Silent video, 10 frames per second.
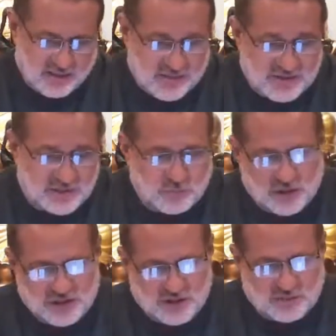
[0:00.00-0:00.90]
"This is
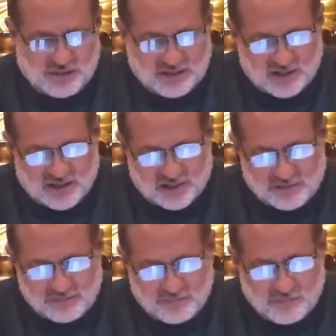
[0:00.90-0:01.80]
what should be
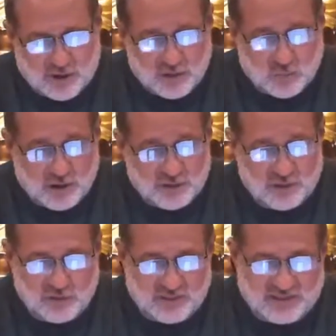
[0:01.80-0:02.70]
done by one
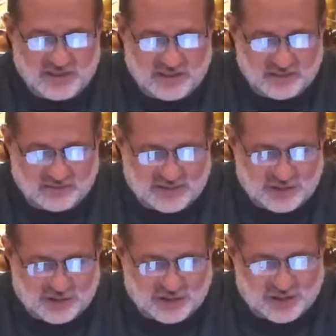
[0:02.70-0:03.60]
who is skilled
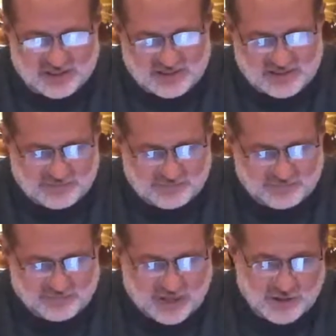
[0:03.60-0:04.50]
in goodness
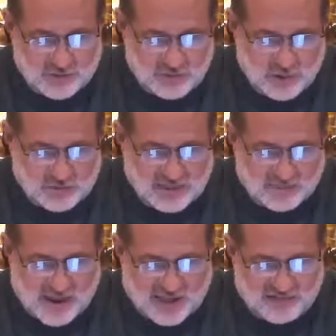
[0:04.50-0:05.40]
and who knows the
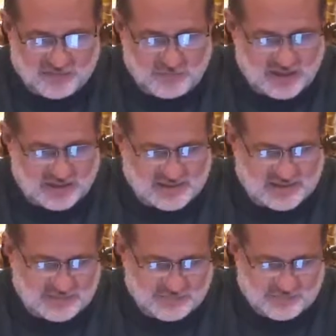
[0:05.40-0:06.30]
path of
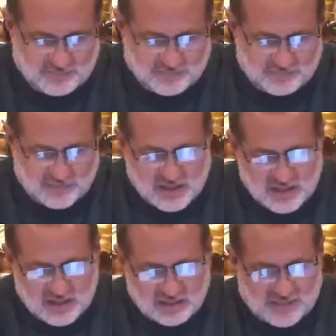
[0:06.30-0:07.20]
peace.
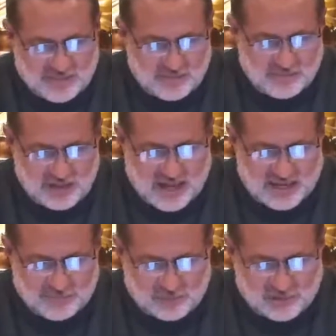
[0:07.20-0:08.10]
Let them be
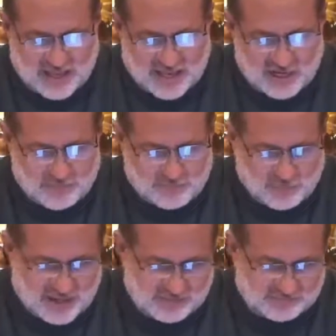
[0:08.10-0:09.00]
able and
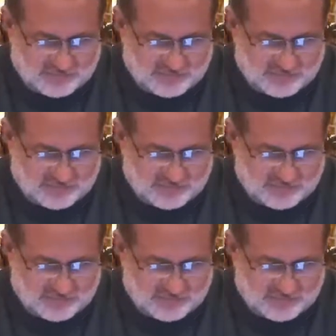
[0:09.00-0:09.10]
upright,